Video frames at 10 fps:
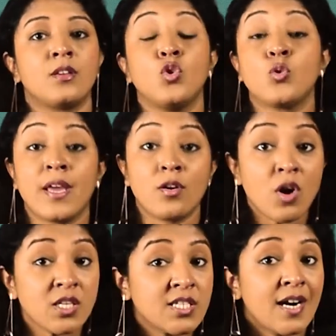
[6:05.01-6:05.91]
You
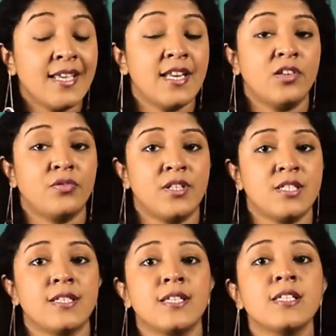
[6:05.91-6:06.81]
cannot study any of
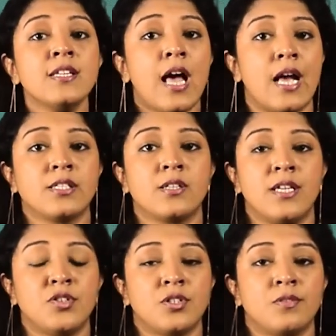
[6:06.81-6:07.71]
these things in
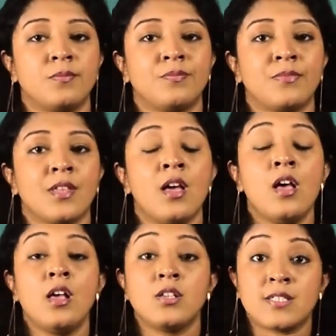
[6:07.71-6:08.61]
isolation.
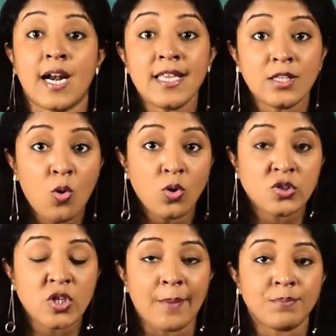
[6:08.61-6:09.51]
Study the whole
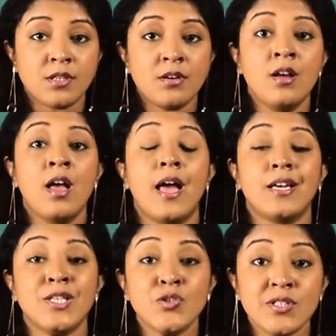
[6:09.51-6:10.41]
chapter
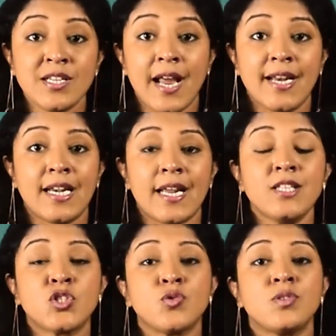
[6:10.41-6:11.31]
and use the
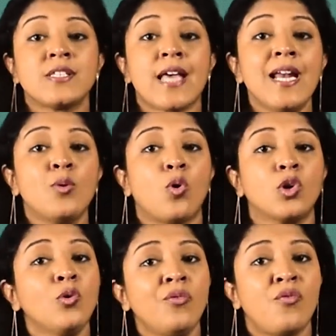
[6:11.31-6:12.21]
guidelines to decide
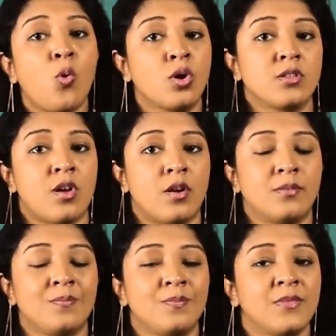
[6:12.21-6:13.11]
what to focus
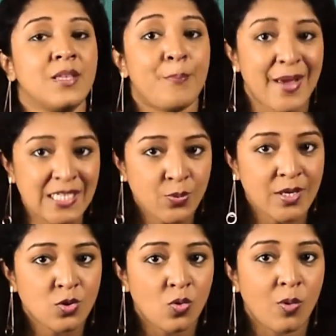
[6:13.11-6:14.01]
on. The best
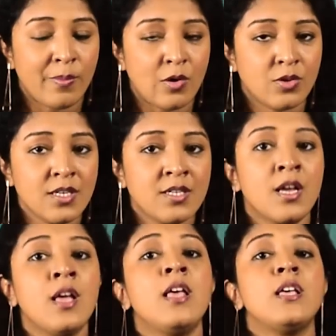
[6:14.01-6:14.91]
way to go about it
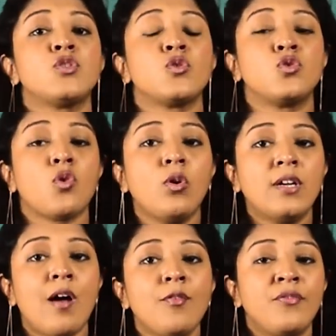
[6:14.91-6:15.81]
is to jot
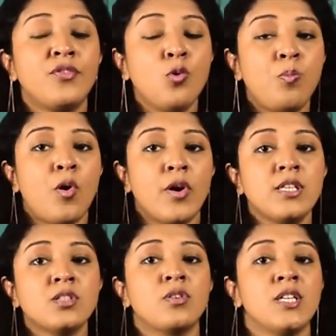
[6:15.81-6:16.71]
down a few
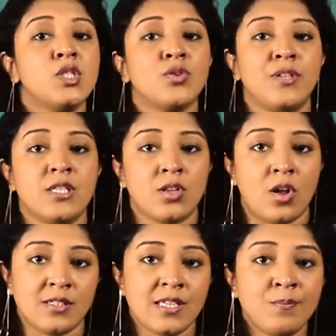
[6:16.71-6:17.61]
points on each of these
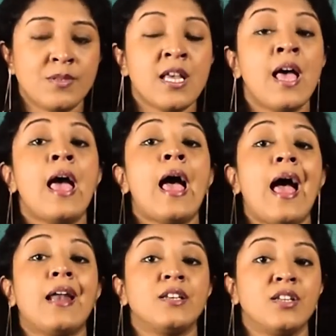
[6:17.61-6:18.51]
concepts
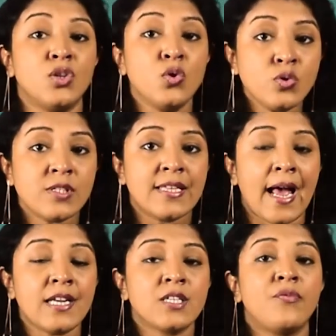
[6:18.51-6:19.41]
and use
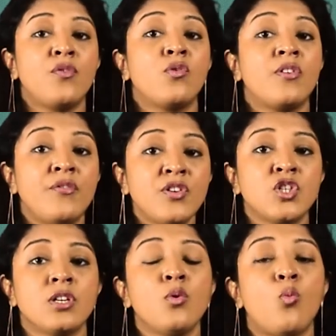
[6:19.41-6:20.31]
that for
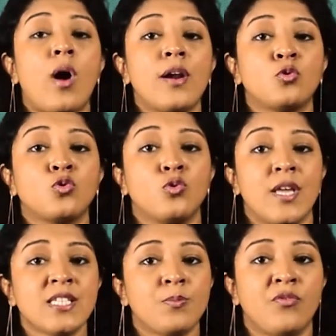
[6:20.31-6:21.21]
revision 1 or 2
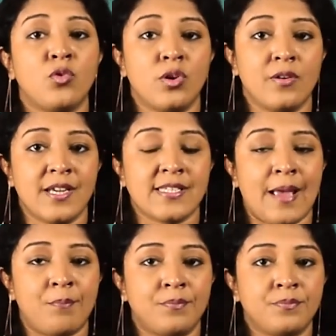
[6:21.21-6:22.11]
days before your
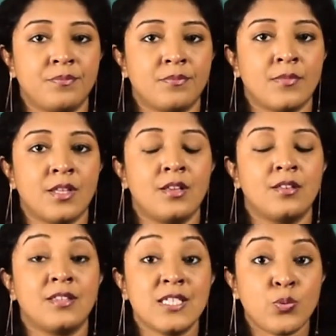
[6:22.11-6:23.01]
exam.
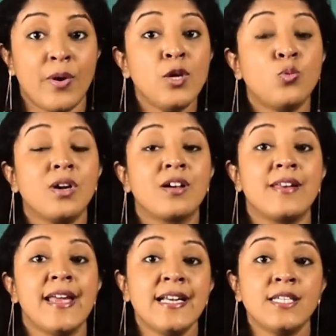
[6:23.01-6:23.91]
This way you will
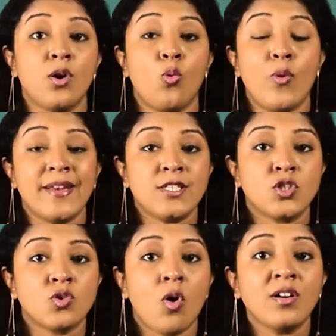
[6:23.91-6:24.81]
create a very
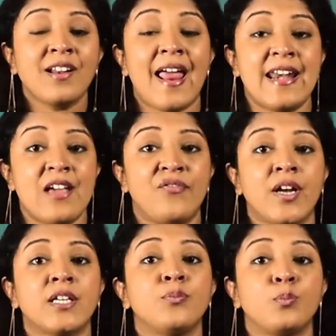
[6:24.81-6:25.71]
short and
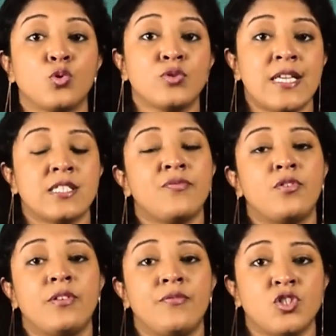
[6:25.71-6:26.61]
effective process
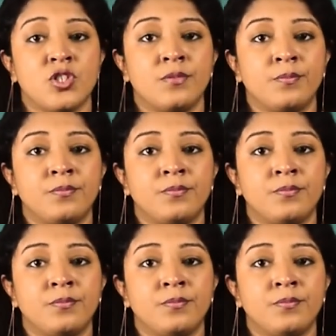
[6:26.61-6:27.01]
for revision.